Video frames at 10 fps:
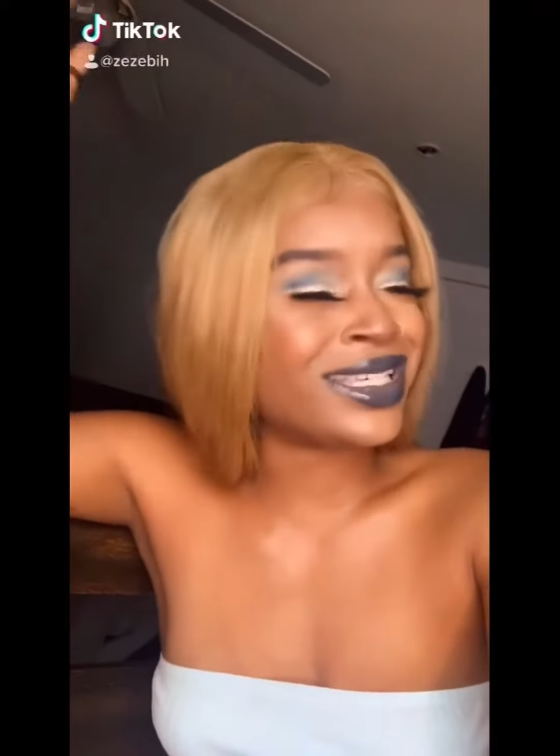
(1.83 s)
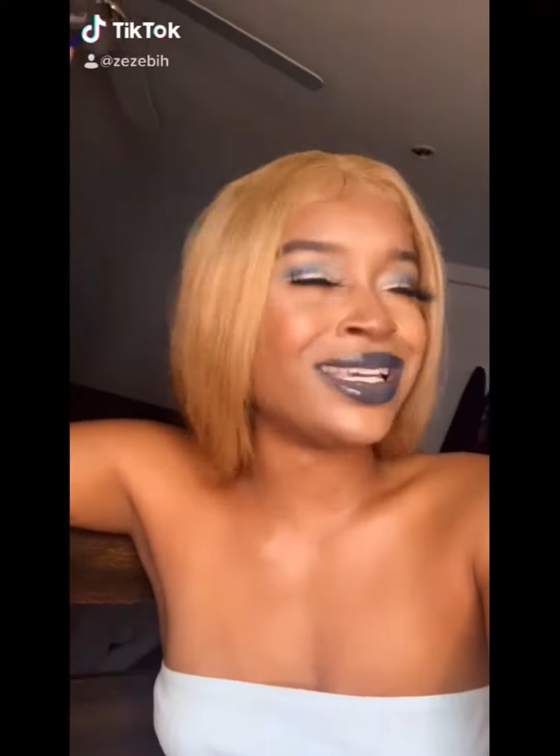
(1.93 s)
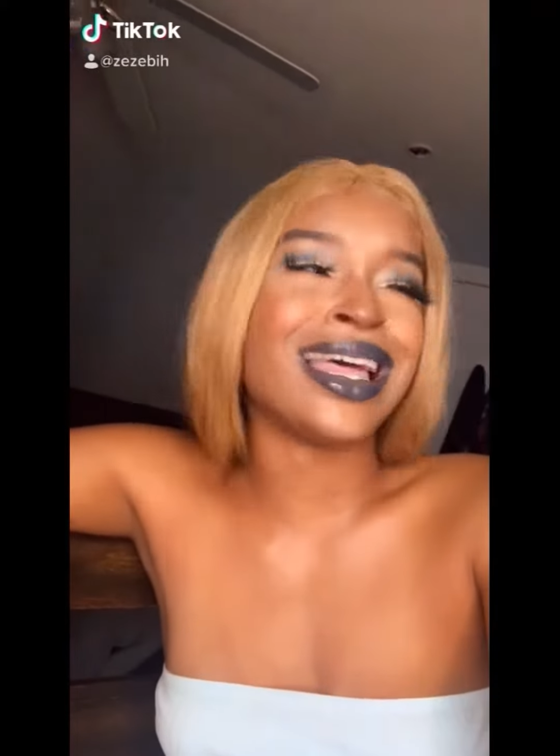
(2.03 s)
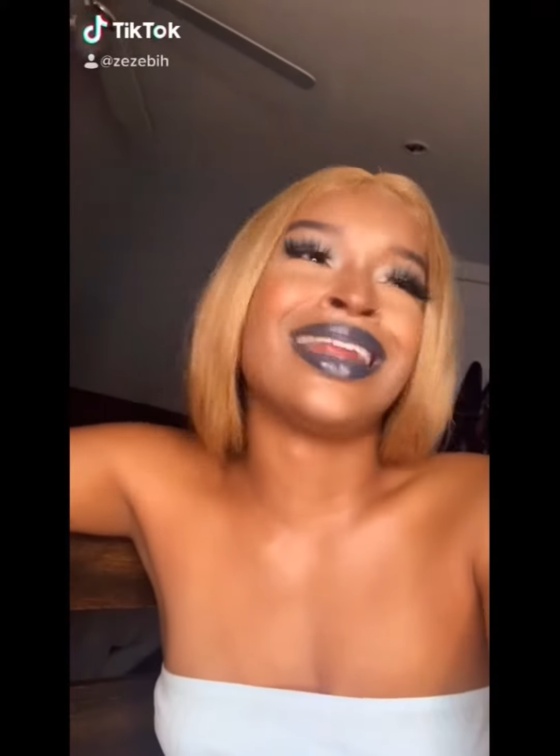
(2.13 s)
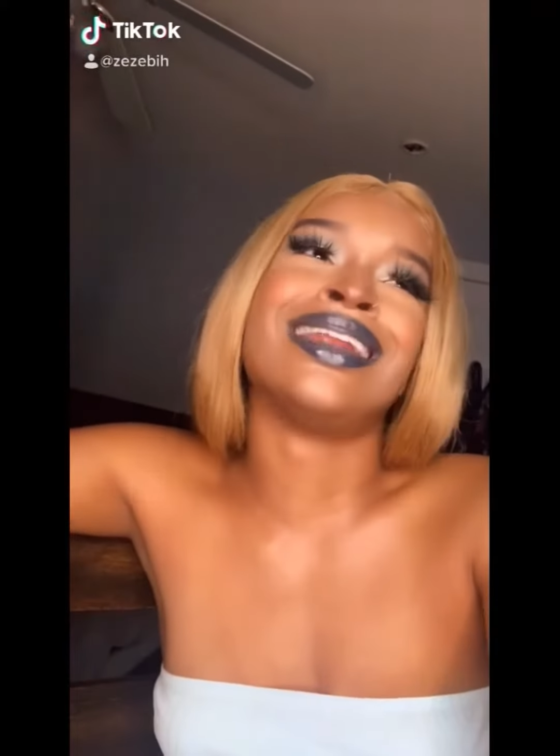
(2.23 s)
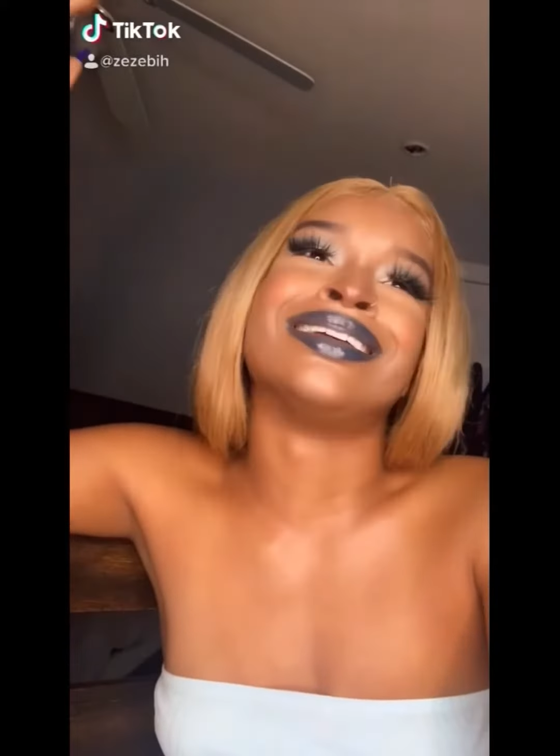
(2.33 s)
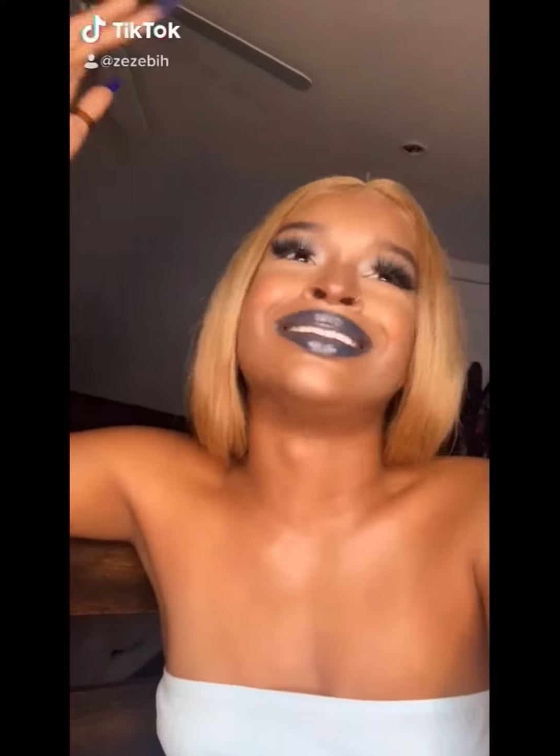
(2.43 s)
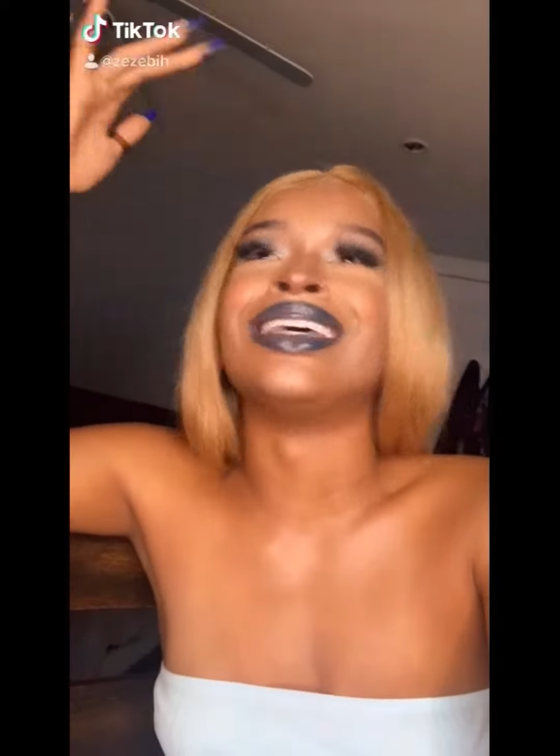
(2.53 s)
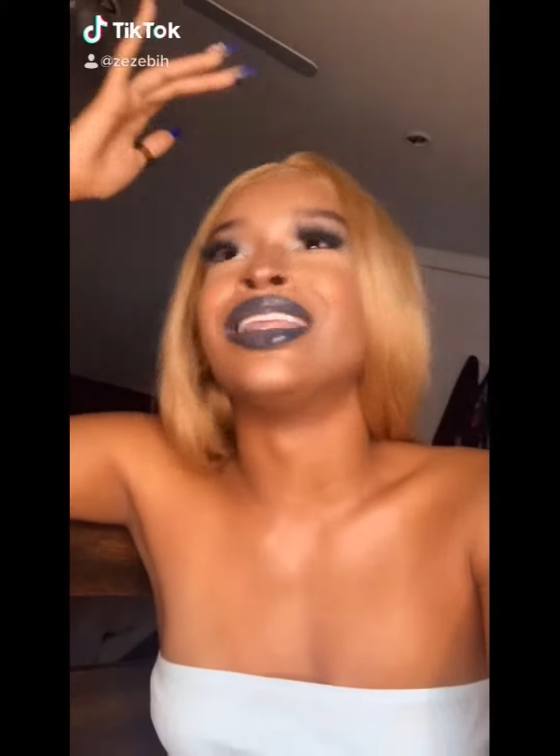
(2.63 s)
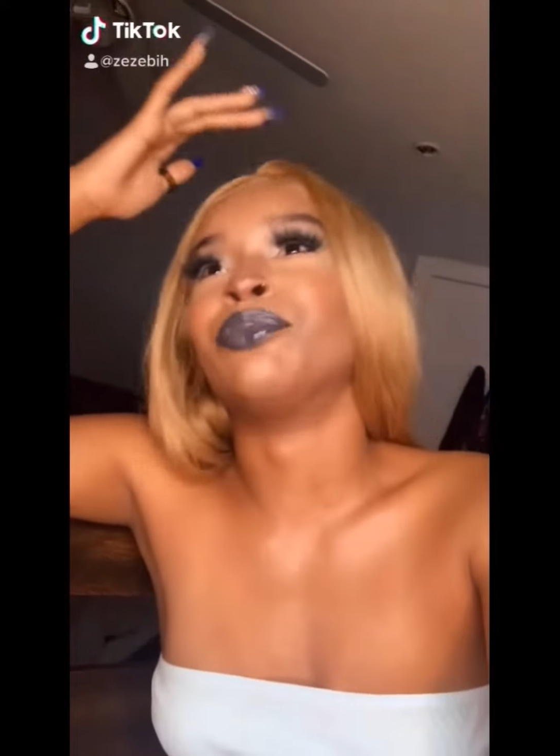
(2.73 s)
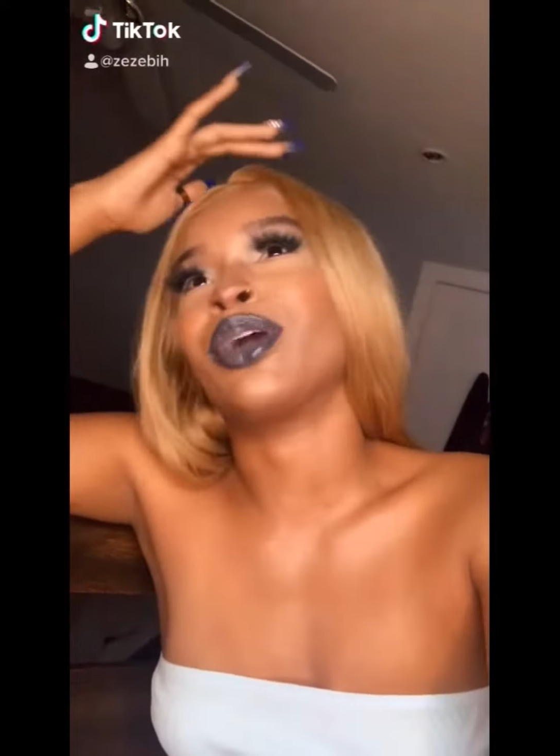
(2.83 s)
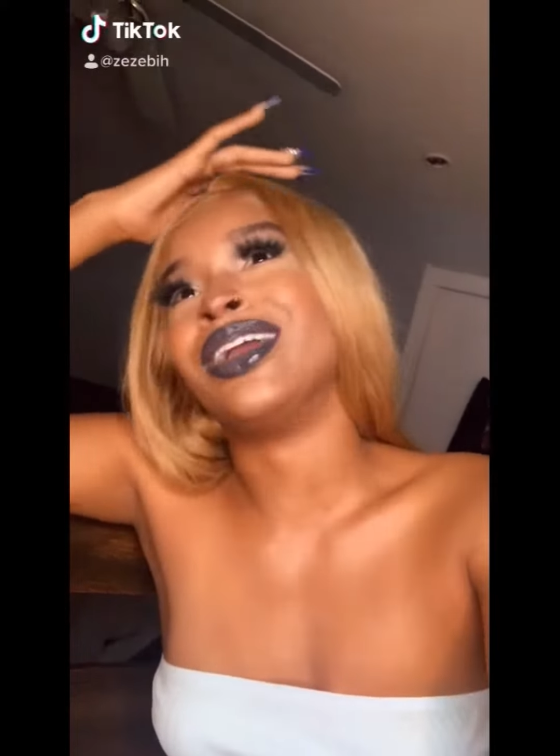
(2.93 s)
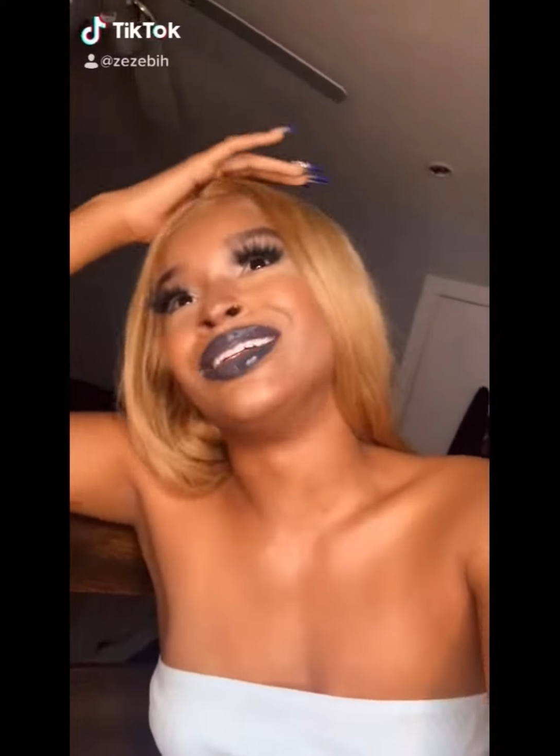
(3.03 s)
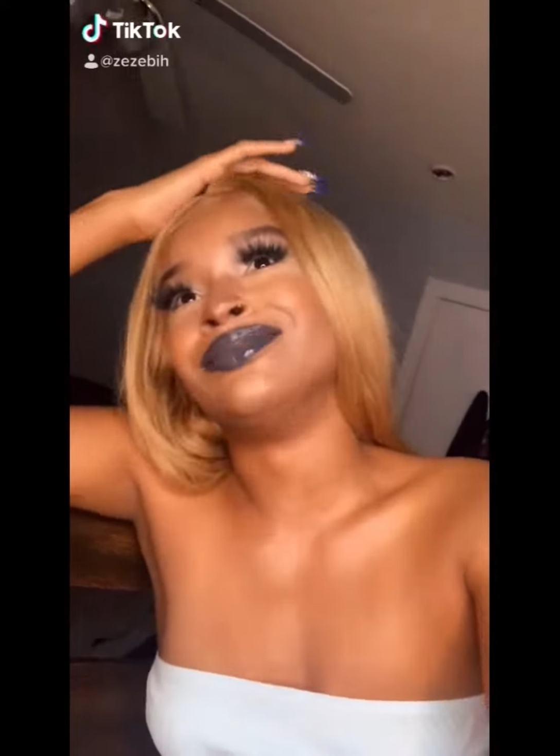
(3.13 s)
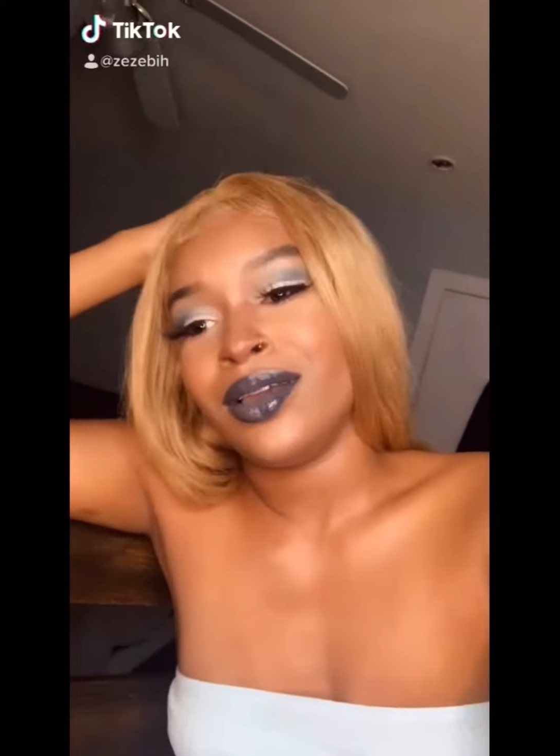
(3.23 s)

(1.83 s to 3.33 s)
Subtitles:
a lot of niggas celebrating,